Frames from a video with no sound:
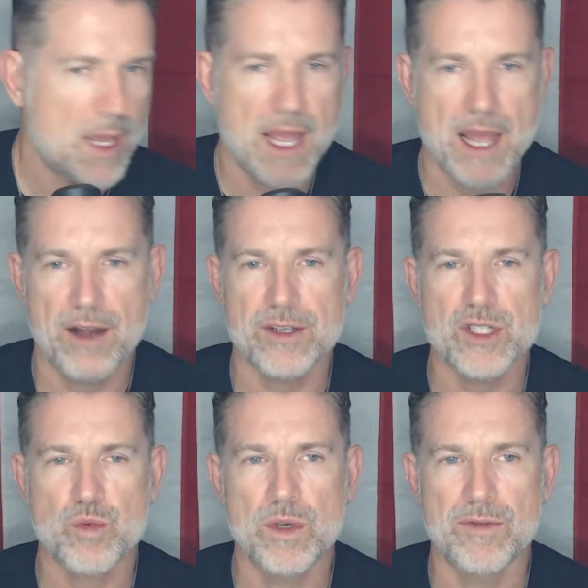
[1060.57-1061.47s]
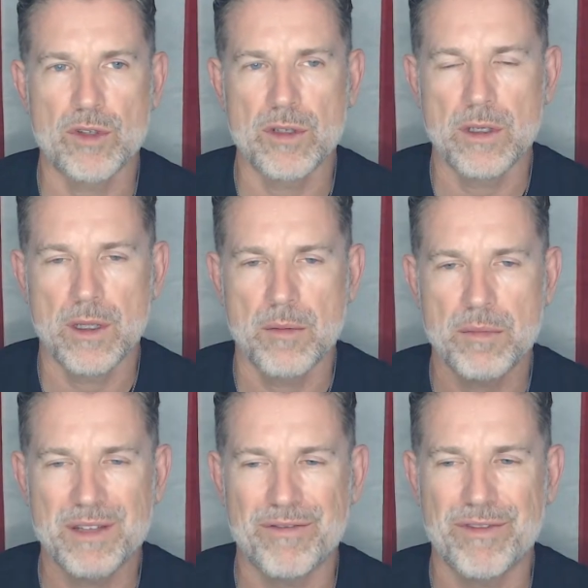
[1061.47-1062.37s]
Head on a swivel.
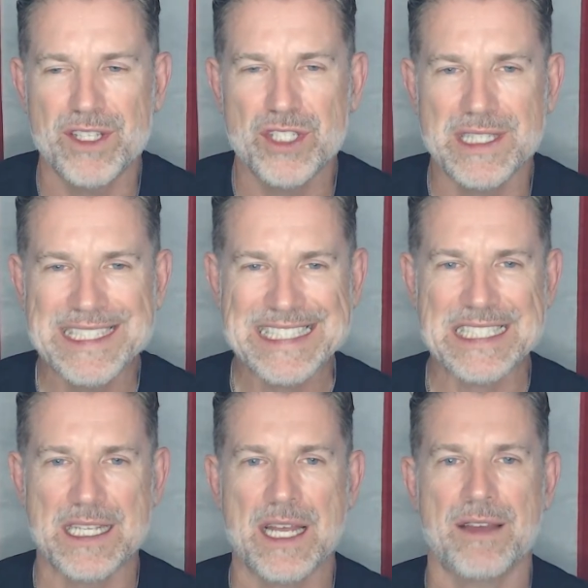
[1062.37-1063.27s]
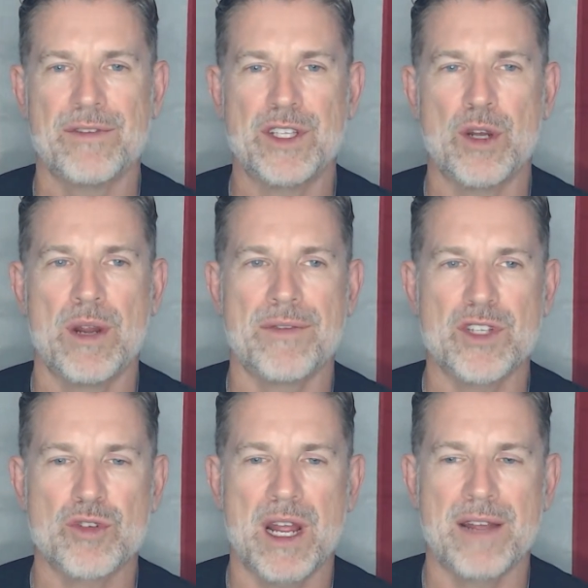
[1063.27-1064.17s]
Be vigilant. You don't have to
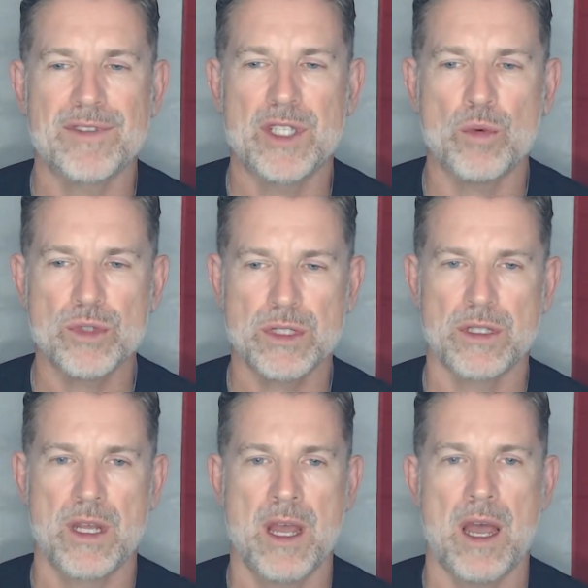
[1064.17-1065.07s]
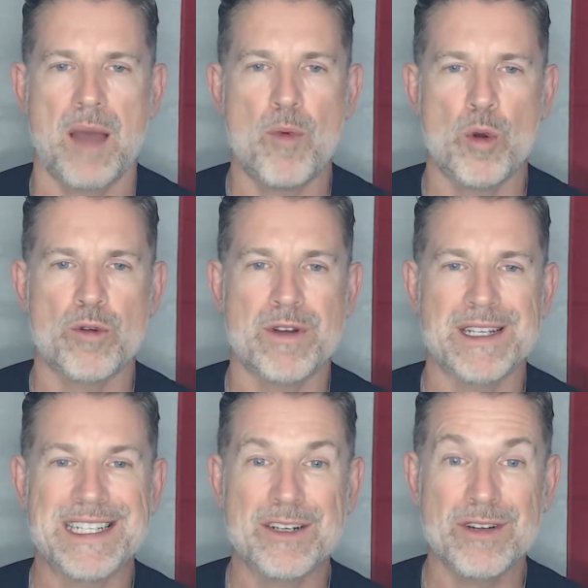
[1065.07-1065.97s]
drive. Don't. I'm ordering
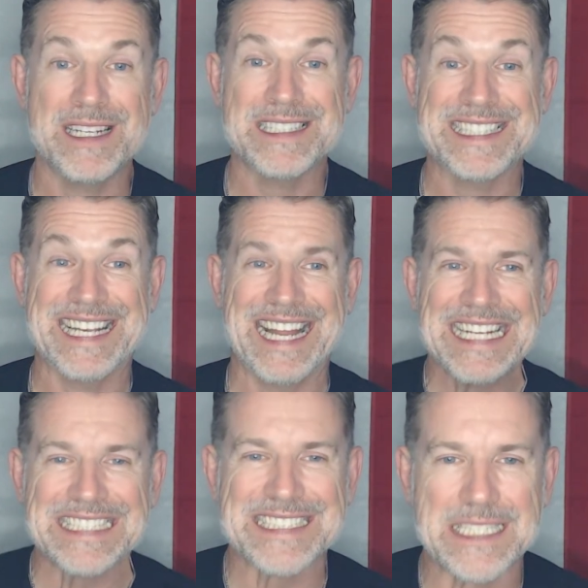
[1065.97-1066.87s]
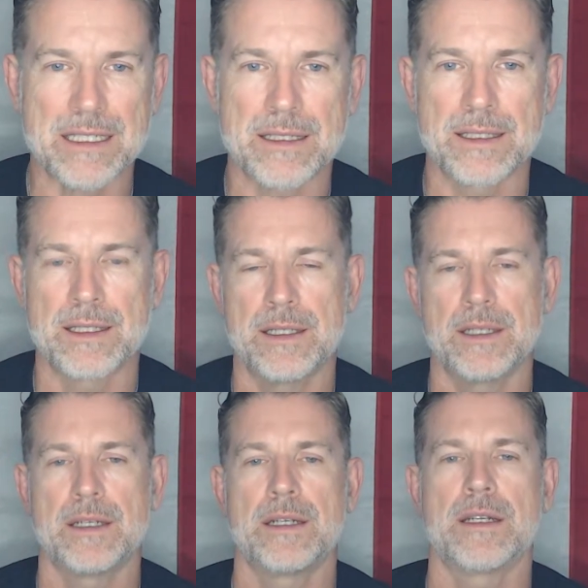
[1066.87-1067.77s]
dinner in tonight.
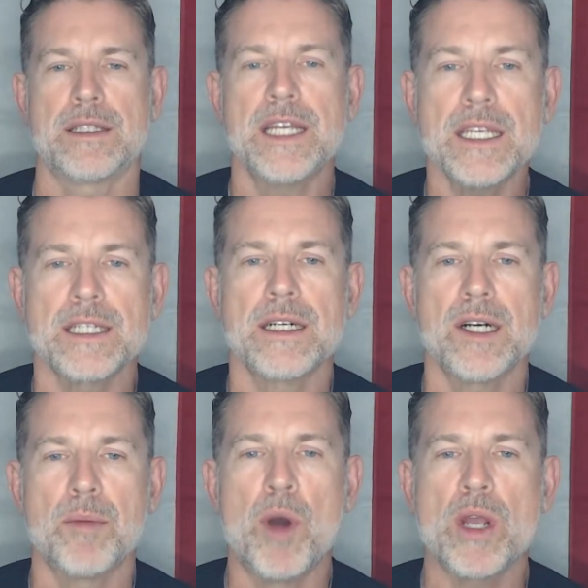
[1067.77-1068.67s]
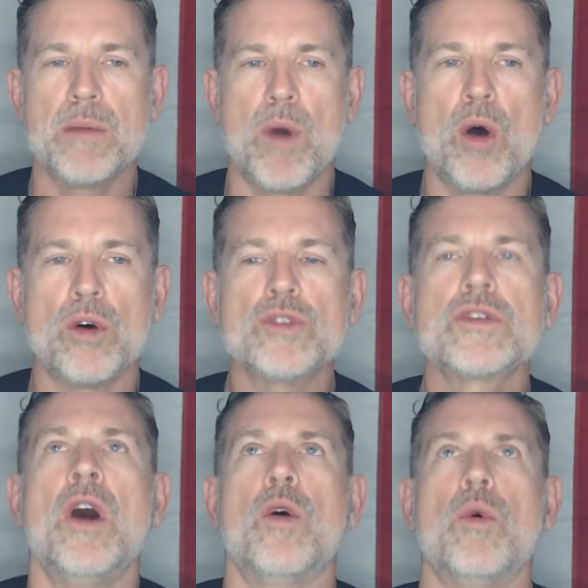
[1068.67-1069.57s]
Yeah, poke bowls.
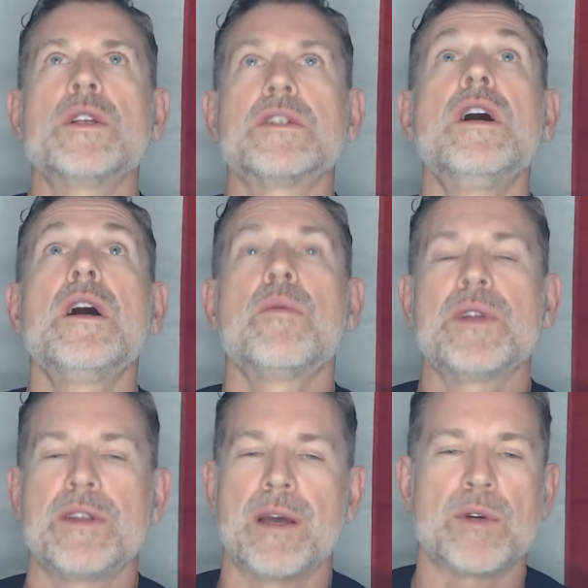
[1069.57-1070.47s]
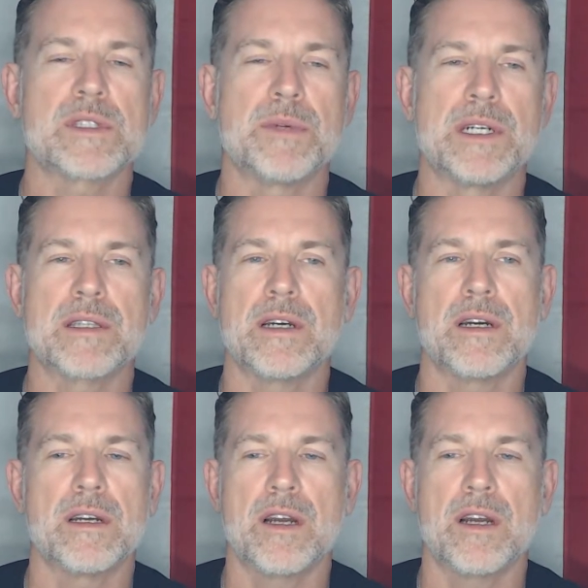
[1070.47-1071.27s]
What's up? We do that once a month. I